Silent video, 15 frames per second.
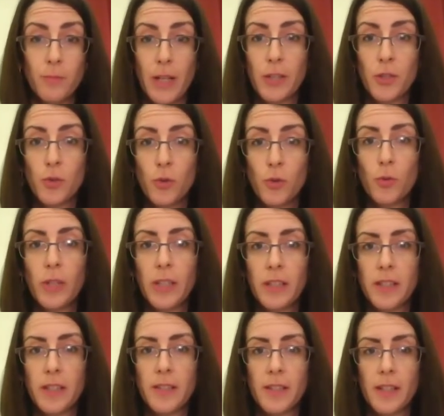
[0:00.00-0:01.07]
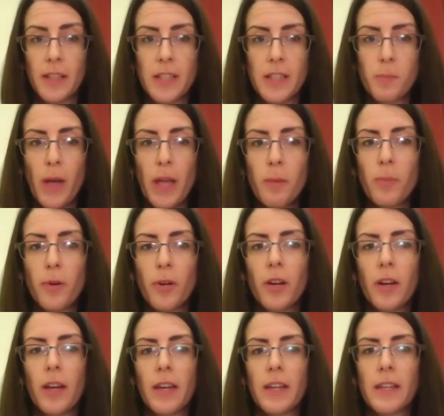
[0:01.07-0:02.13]
I do in this
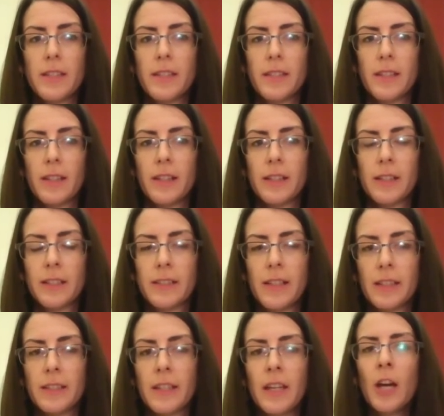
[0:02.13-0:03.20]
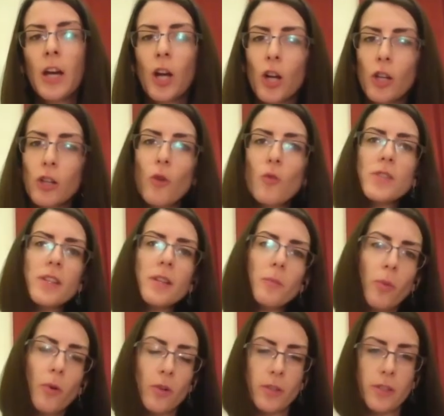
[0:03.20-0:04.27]
paper is that
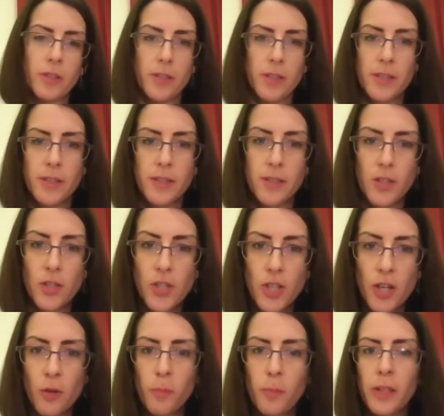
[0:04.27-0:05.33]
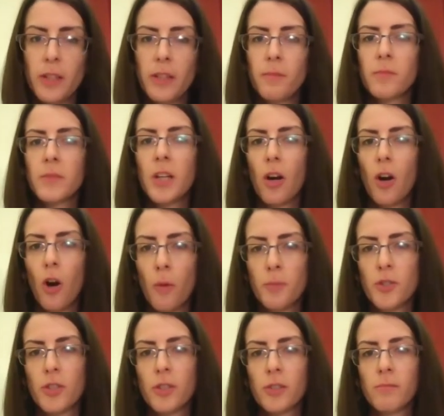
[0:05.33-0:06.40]
closing borders shall be the
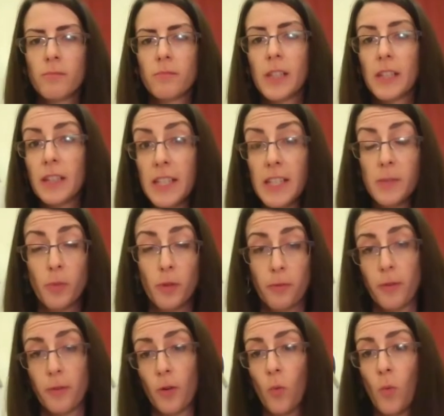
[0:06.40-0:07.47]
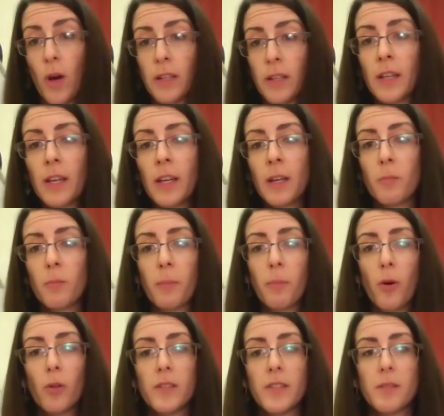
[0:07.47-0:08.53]
option, the least preferred one, by
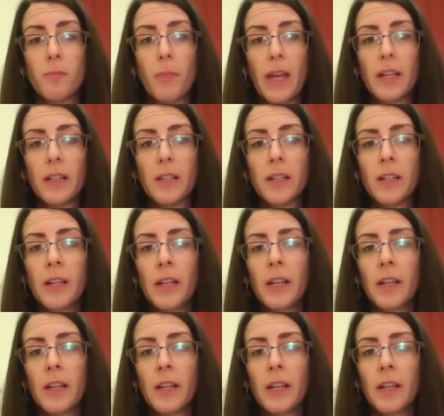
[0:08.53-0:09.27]
policymaker.